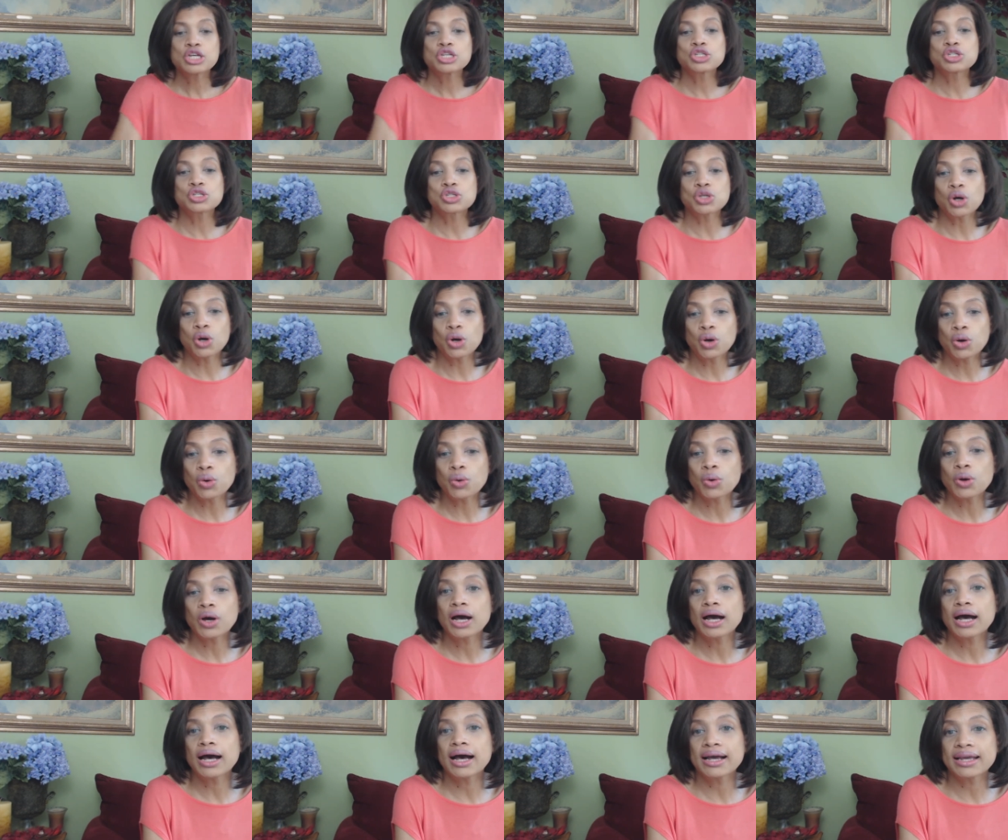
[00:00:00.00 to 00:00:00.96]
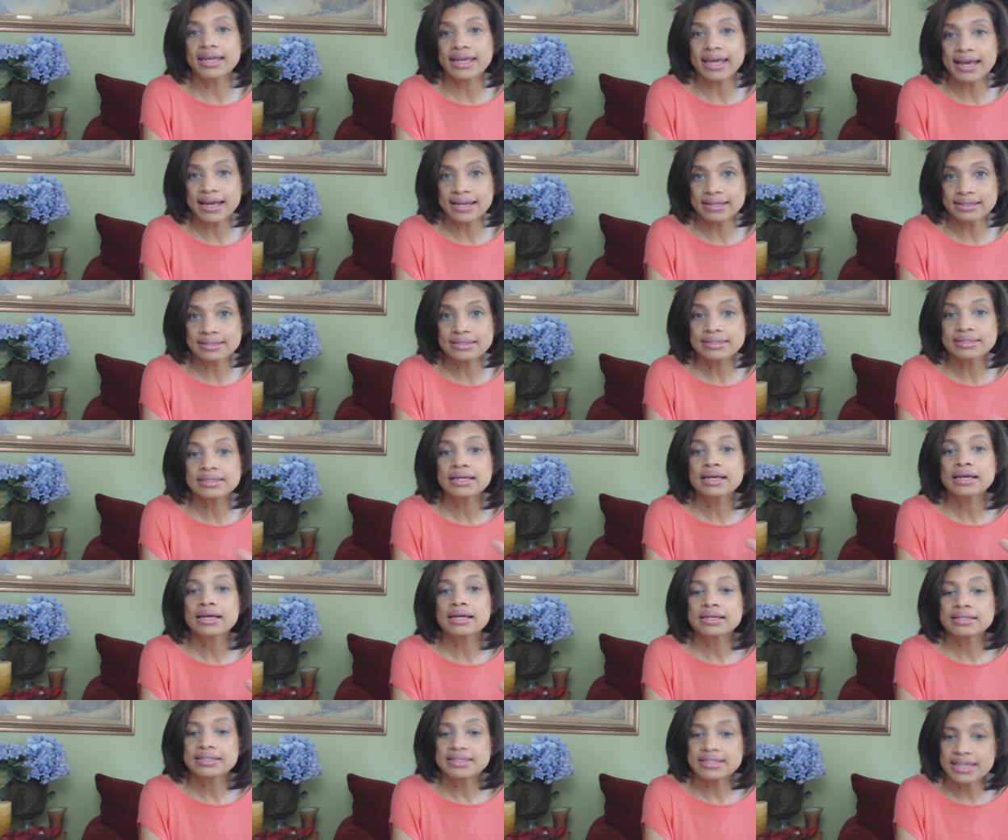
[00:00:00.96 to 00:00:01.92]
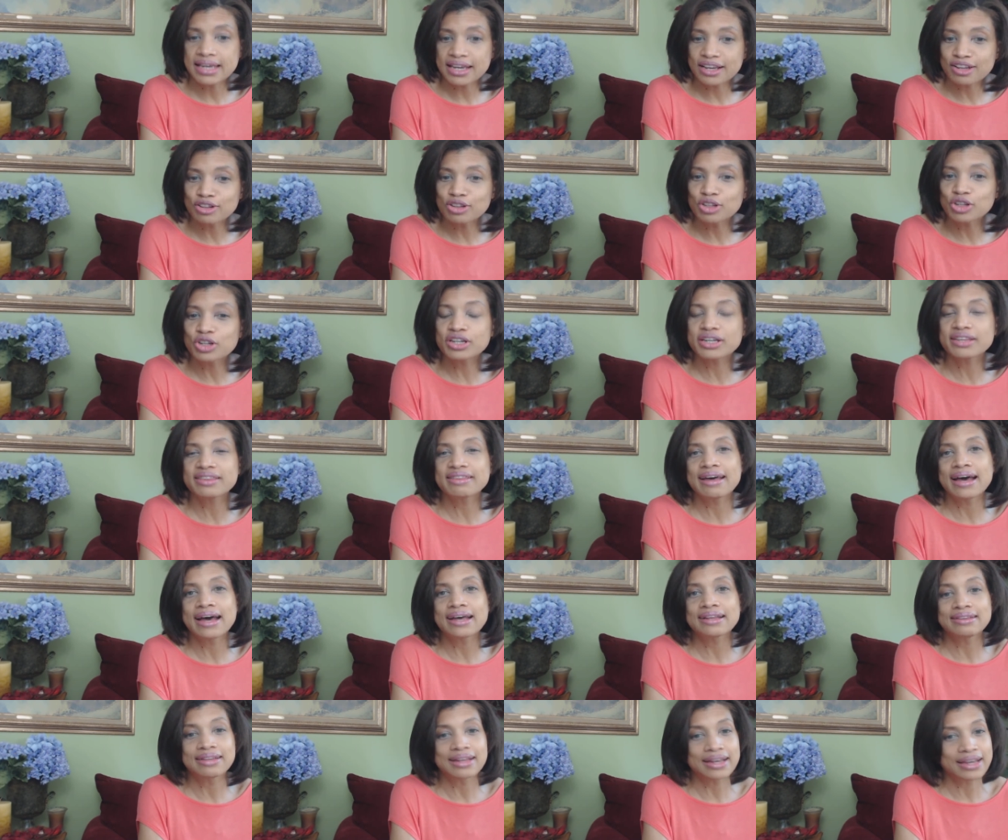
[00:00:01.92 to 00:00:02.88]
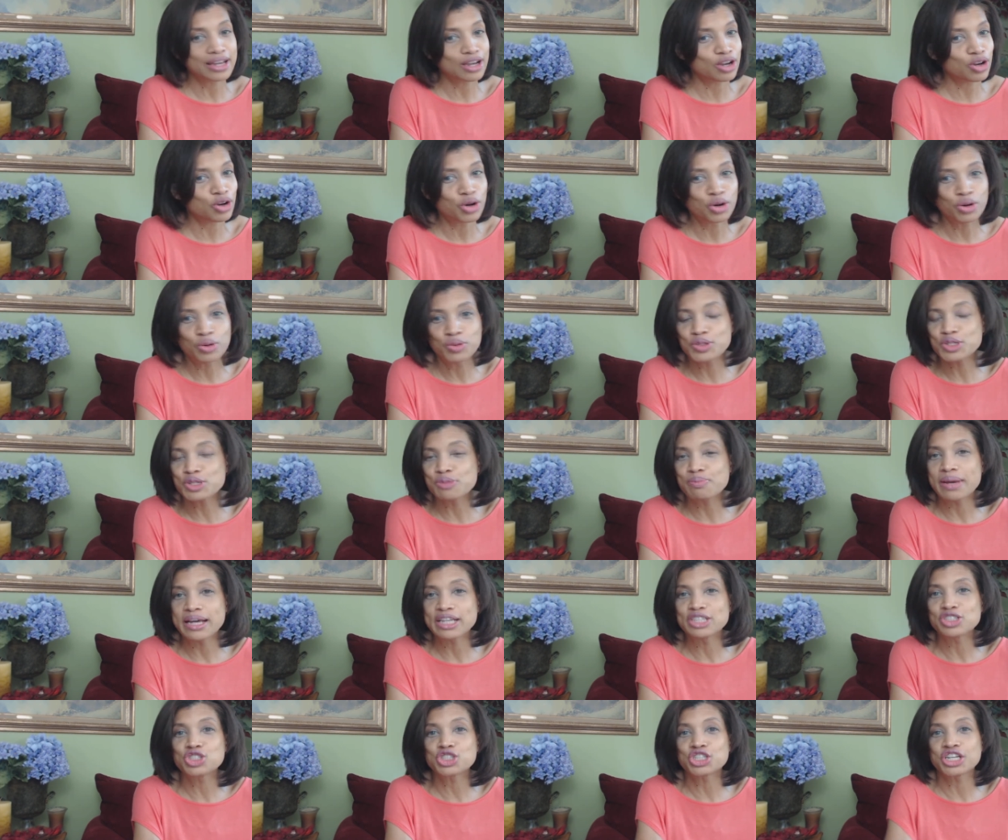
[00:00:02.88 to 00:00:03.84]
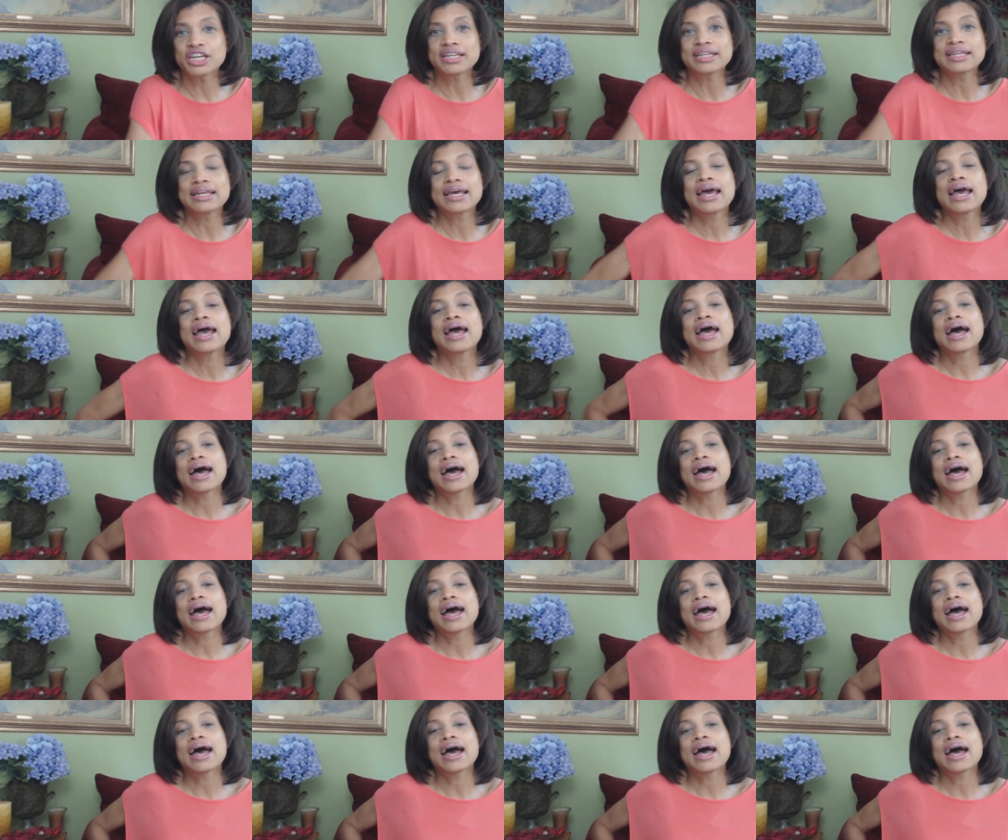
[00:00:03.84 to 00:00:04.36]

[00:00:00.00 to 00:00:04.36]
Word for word: So again, take a look at that, like I always mention,